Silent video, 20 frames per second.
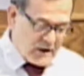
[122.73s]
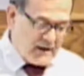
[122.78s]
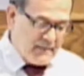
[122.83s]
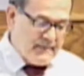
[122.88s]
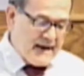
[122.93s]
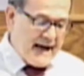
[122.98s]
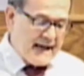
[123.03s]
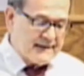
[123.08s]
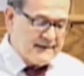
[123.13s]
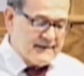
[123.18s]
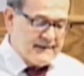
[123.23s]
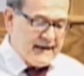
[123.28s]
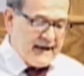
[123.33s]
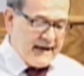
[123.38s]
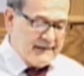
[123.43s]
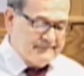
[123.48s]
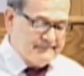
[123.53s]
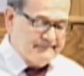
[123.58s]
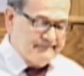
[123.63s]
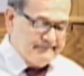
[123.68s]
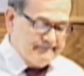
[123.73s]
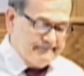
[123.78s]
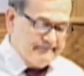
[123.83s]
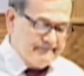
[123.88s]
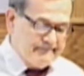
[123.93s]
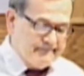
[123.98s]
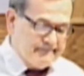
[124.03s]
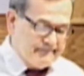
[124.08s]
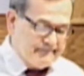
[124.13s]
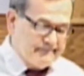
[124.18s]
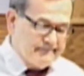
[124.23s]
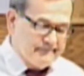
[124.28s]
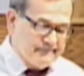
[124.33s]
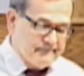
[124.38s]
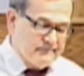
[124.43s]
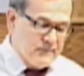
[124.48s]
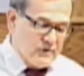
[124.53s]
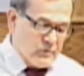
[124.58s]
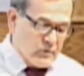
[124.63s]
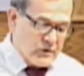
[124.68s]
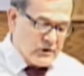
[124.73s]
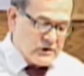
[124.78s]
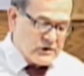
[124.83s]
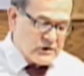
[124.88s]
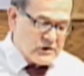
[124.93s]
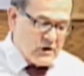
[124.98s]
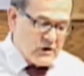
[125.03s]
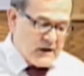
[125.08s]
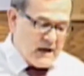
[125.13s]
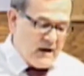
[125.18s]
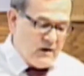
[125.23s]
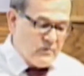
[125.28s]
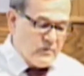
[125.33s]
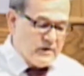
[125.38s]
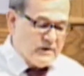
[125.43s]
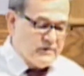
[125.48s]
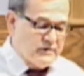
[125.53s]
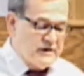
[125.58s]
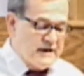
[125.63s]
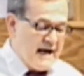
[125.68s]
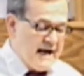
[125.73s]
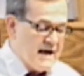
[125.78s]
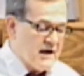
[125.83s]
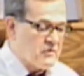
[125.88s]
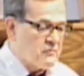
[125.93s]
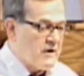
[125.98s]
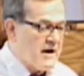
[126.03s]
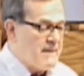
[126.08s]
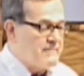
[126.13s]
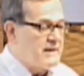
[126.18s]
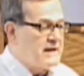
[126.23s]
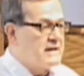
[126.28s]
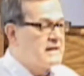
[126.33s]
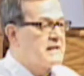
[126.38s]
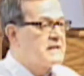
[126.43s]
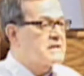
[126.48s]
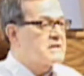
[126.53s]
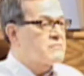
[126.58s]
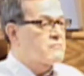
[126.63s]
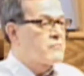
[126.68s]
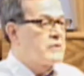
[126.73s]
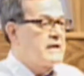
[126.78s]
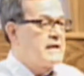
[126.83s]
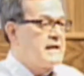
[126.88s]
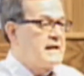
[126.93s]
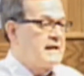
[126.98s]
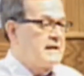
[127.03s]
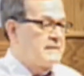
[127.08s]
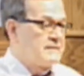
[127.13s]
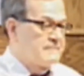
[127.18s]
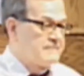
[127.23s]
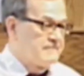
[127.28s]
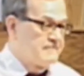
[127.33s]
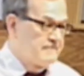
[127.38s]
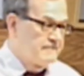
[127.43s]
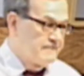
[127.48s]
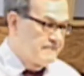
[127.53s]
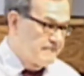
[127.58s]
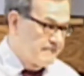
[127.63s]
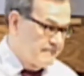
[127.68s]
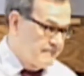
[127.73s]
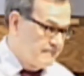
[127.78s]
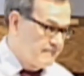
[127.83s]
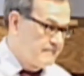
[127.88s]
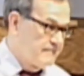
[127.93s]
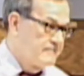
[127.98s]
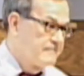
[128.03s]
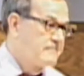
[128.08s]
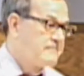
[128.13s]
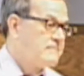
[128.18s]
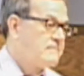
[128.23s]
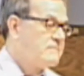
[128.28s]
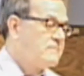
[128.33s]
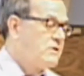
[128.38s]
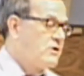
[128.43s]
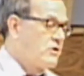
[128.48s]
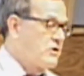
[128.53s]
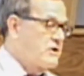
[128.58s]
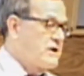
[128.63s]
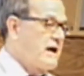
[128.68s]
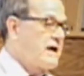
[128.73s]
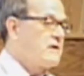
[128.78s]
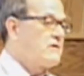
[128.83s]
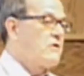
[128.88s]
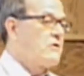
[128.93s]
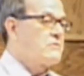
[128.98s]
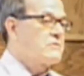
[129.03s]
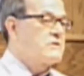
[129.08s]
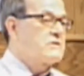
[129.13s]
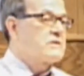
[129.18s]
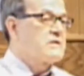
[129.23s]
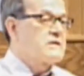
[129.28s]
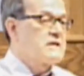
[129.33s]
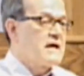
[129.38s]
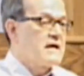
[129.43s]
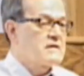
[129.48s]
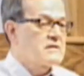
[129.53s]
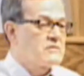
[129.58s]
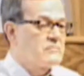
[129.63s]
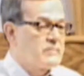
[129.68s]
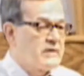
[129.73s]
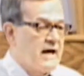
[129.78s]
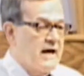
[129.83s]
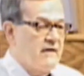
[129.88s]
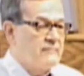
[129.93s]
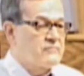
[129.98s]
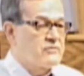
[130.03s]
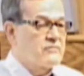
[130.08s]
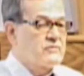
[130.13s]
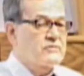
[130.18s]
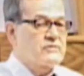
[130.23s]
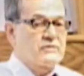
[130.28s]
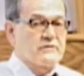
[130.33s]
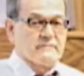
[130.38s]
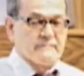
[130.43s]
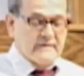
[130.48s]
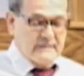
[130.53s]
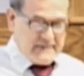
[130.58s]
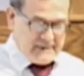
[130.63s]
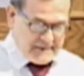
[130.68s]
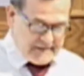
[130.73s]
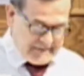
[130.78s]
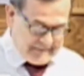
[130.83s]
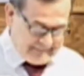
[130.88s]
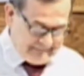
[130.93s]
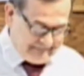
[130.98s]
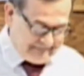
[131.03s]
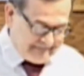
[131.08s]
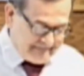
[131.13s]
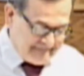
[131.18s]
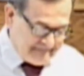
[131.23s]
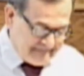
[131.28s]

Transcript: We'll come back to that, but we're going to start out with diagramming this reading. You can take notes. The test will be after the service.